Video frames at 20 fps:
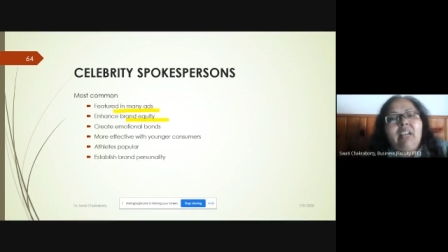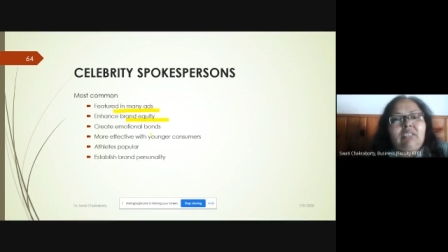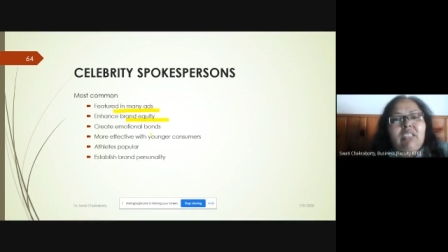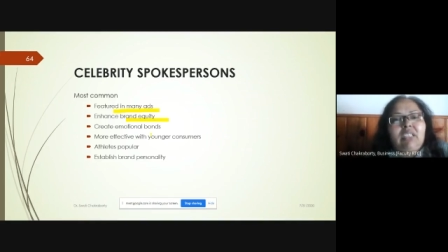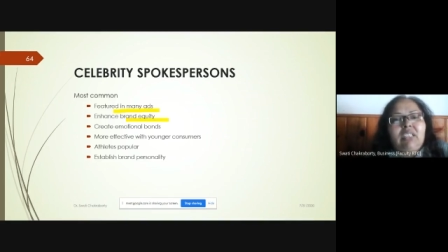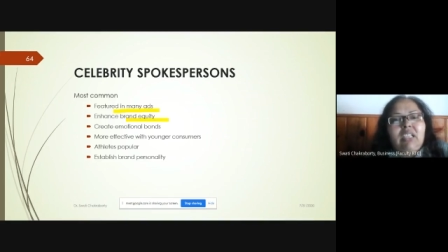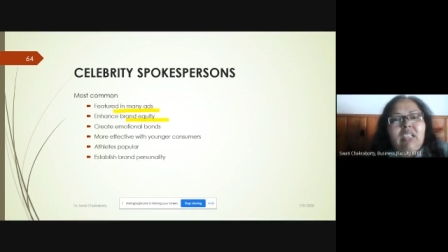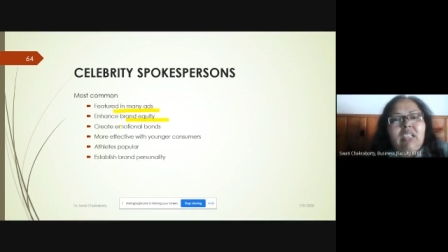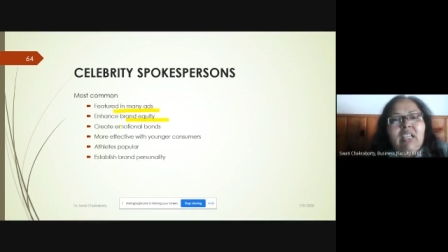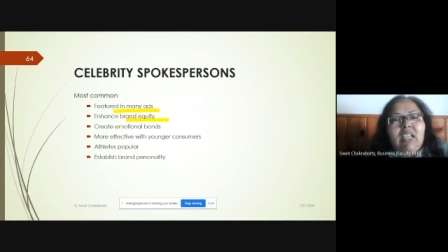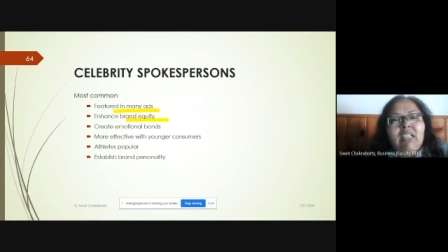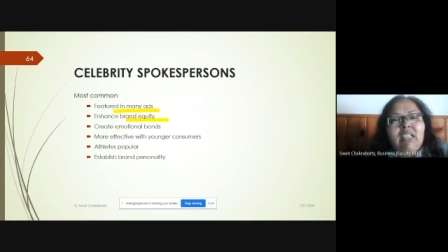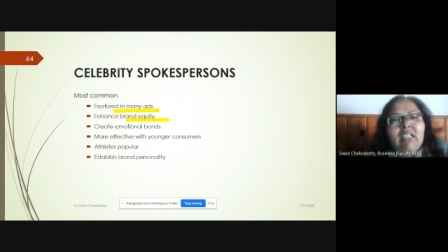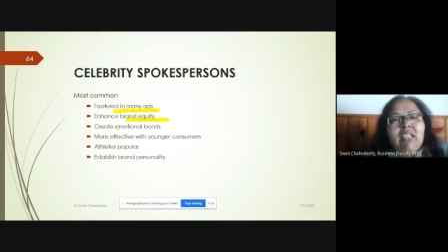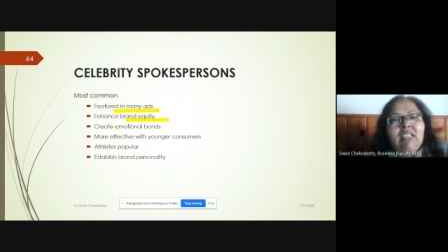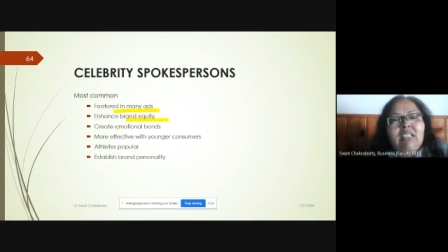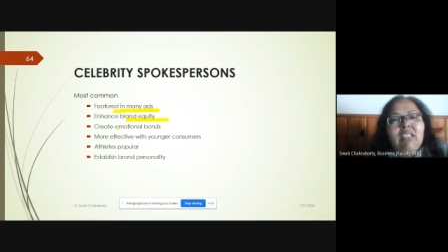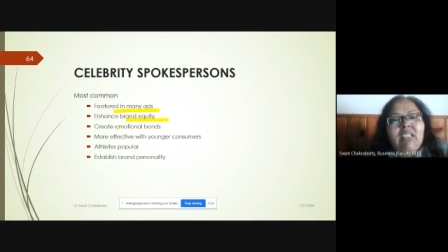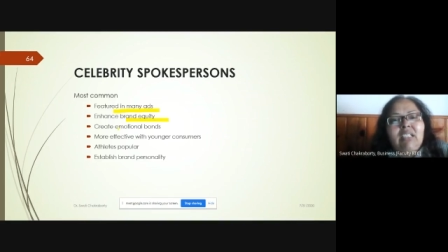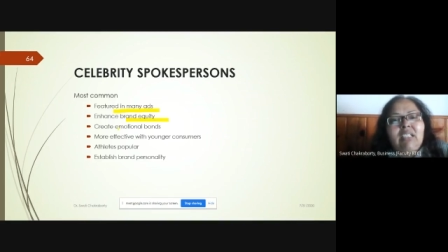and
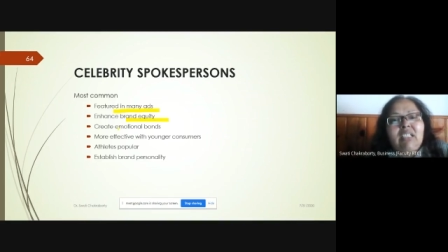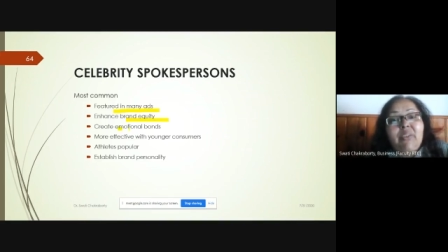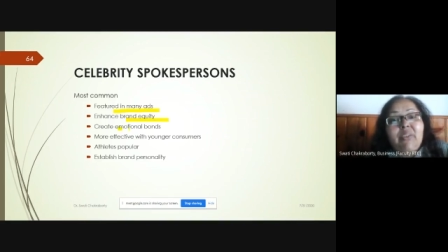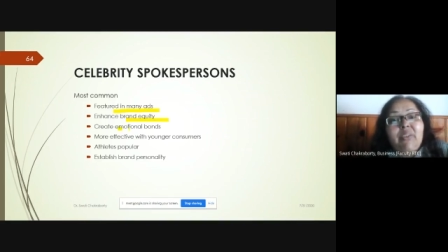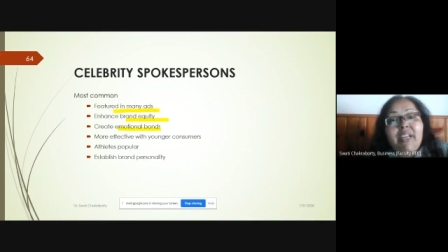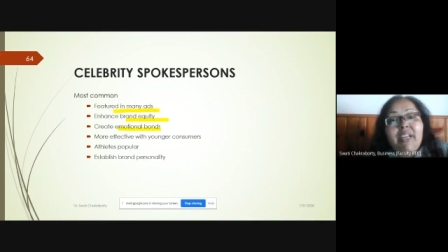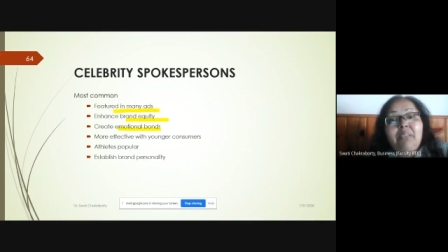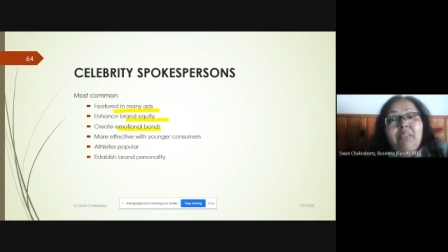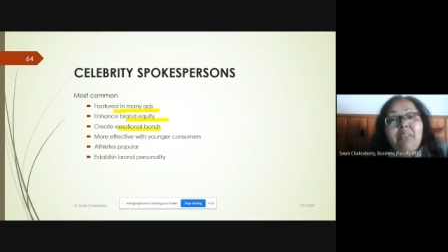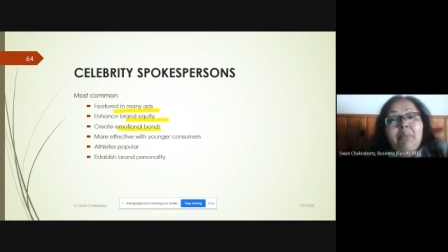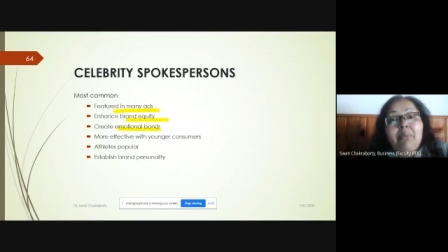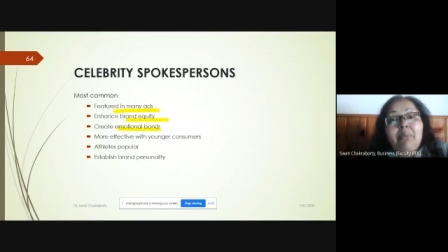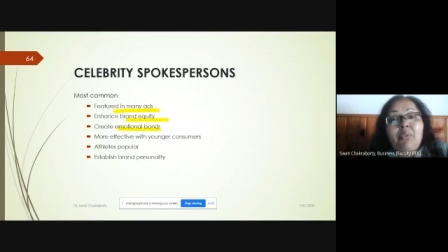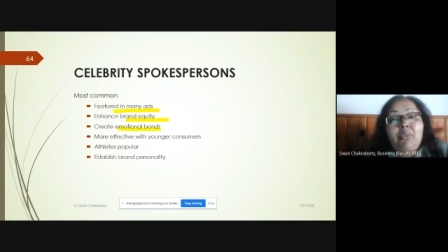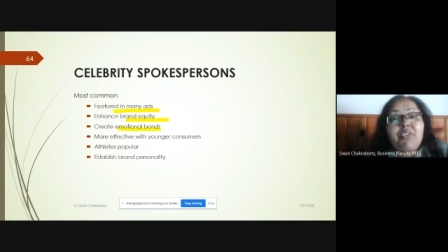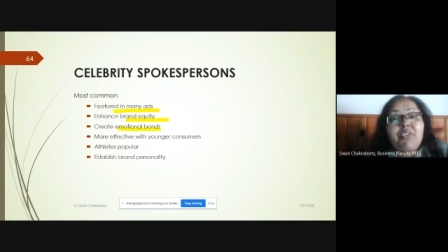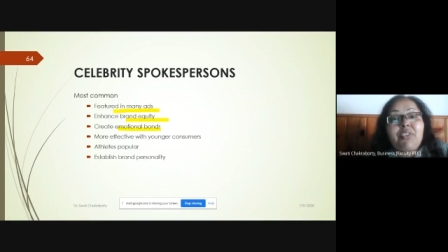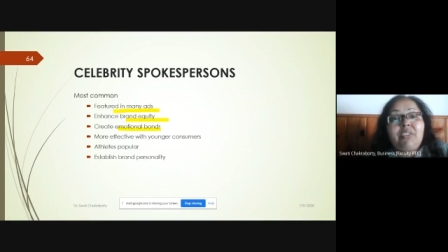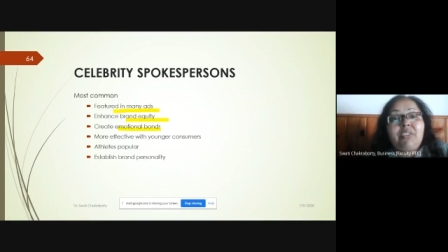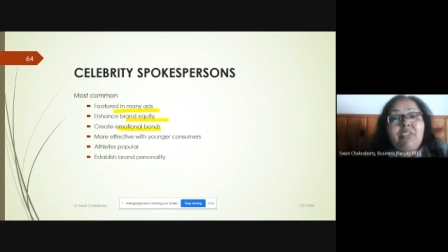create
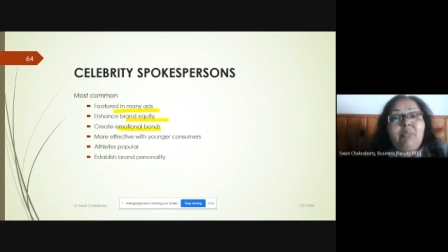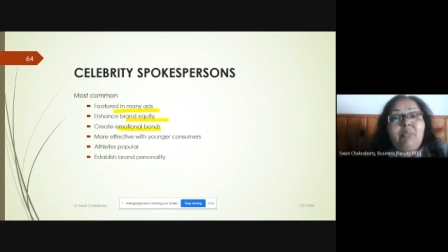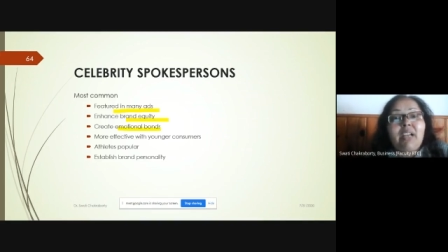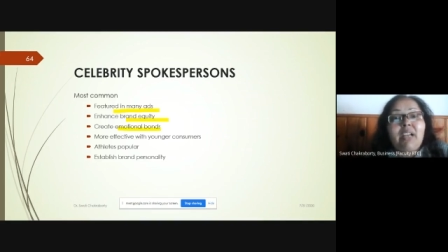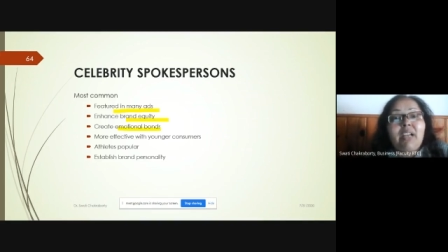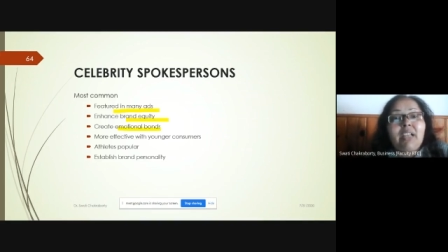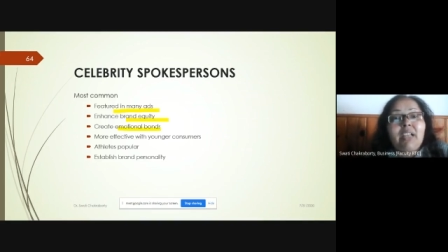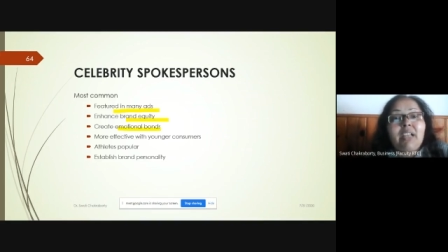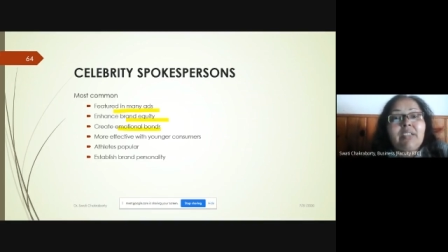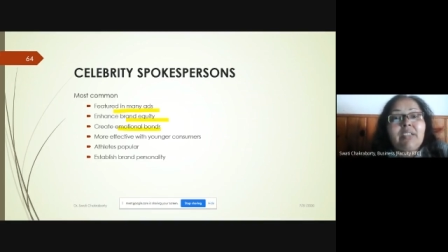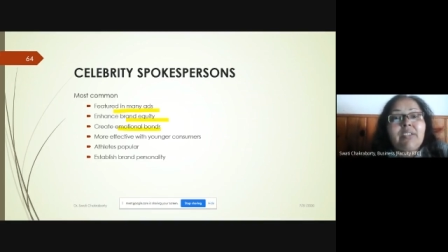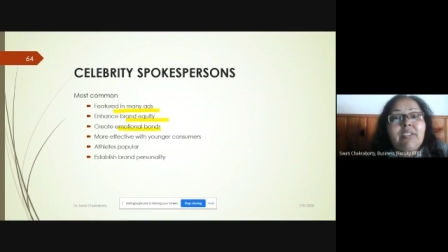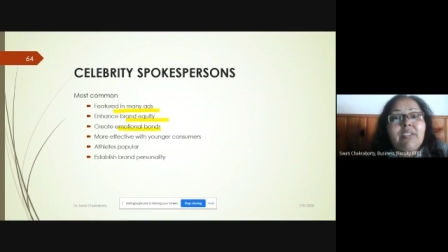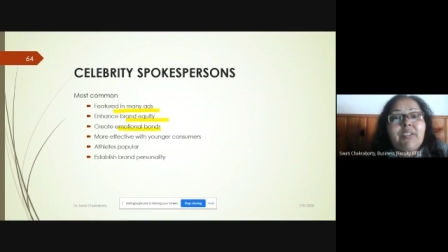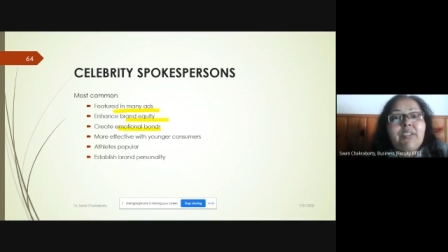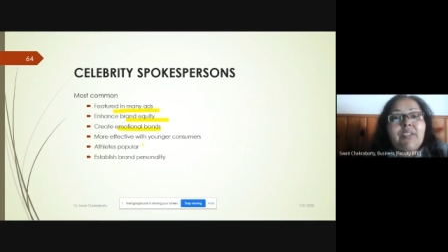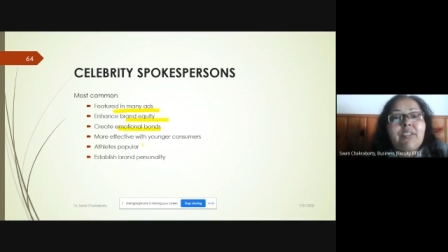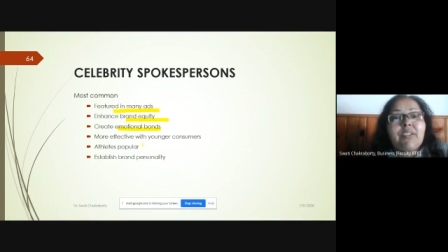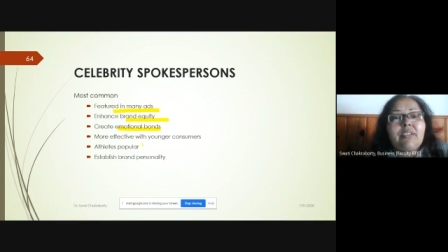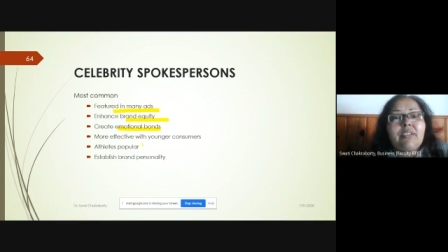emotional brands.
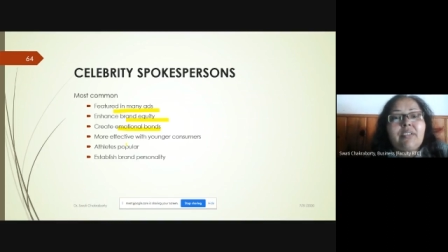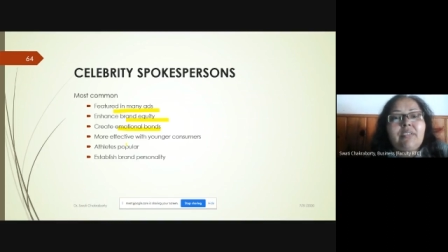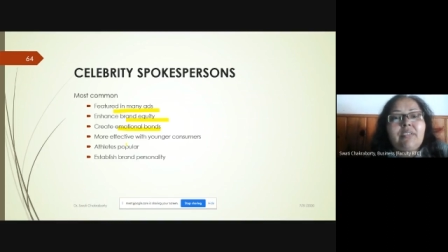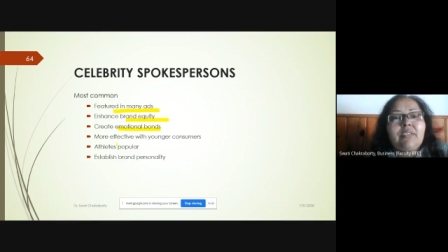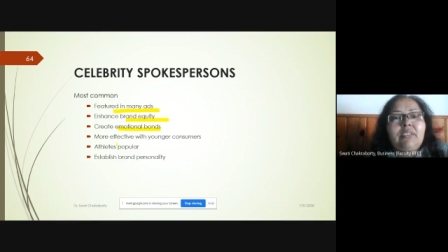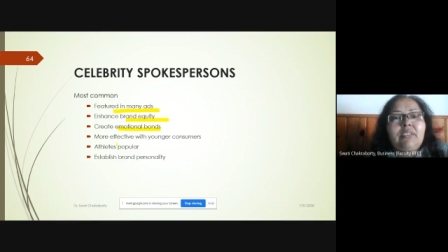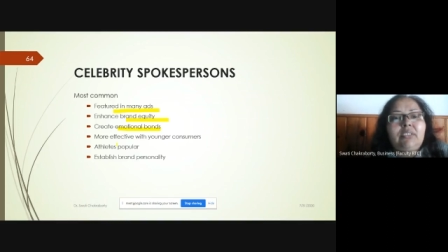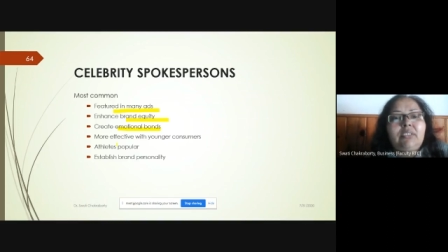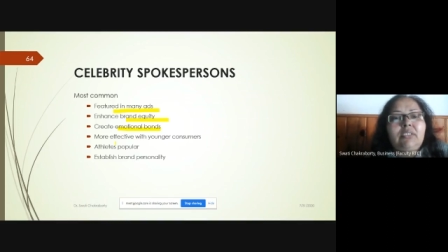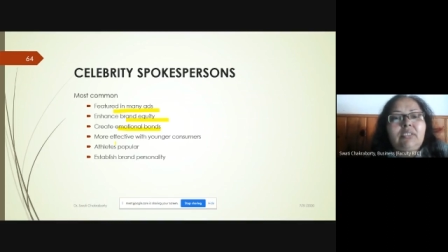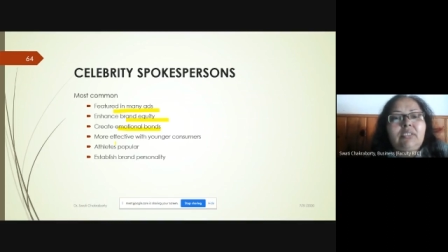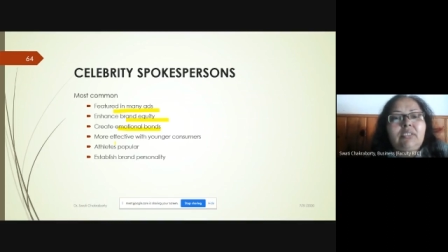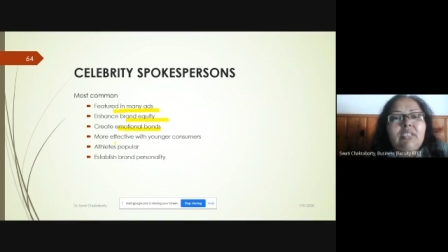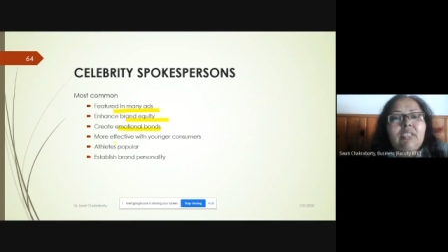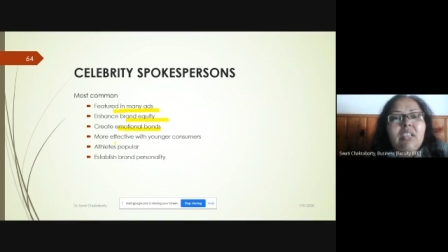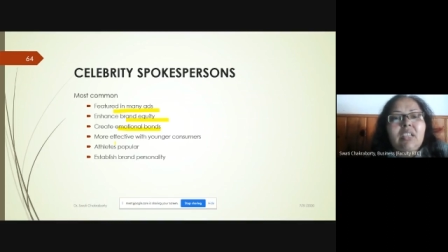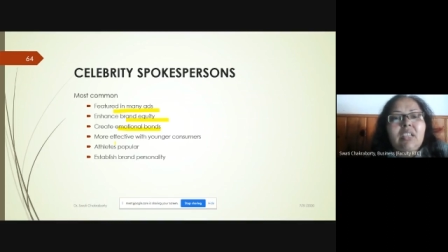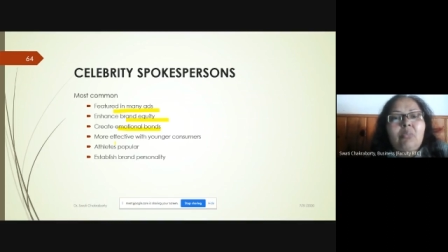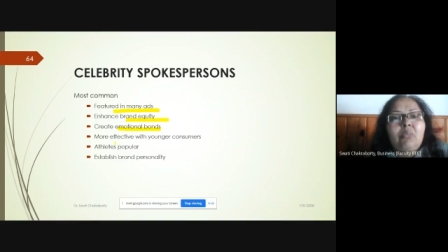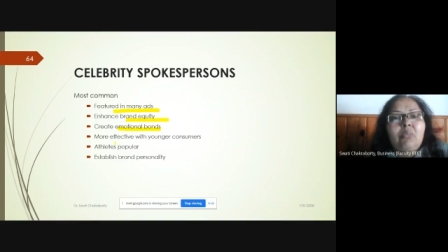
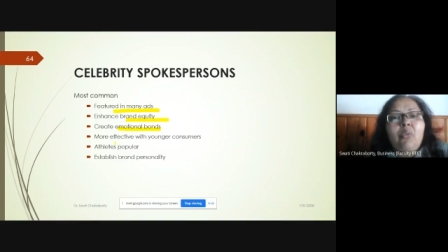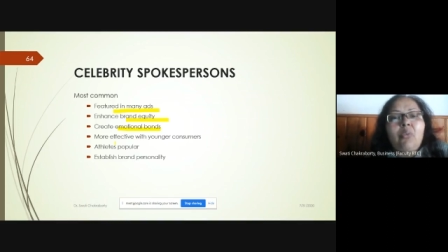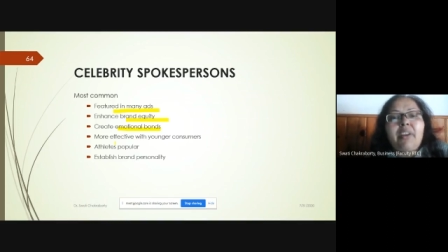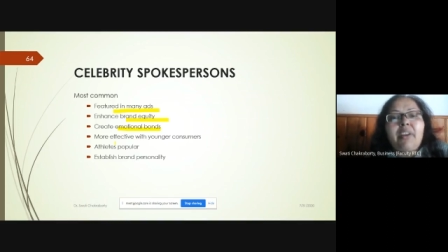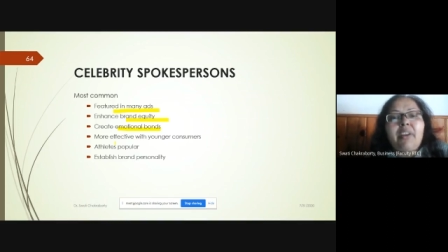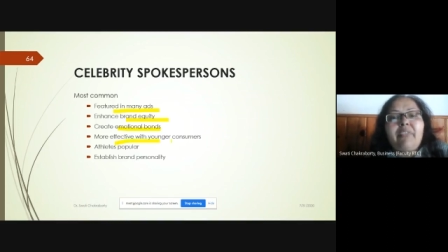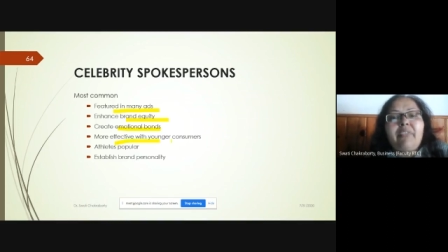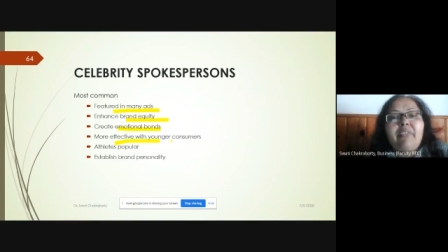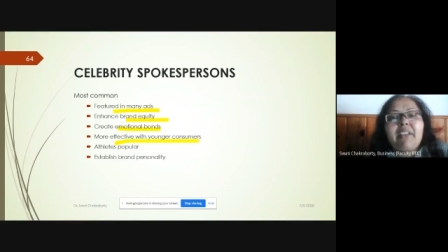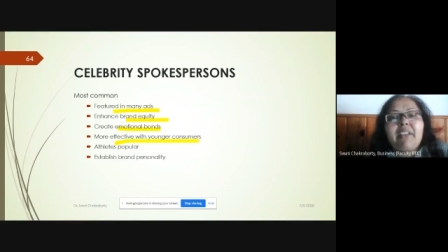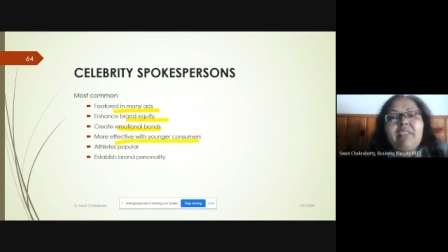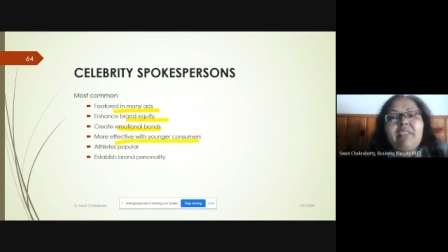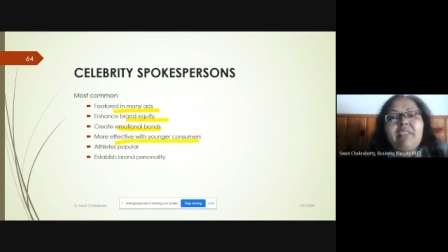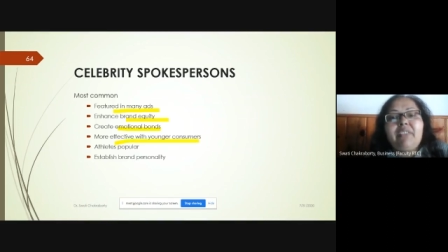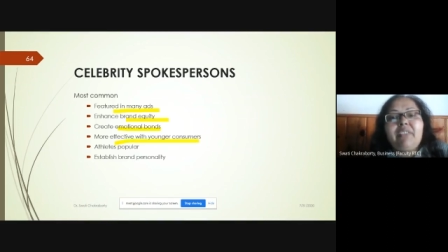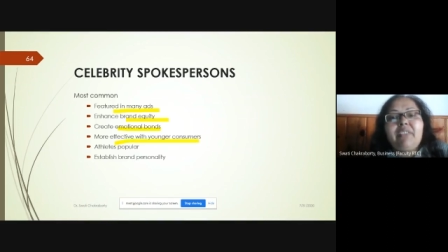More effective with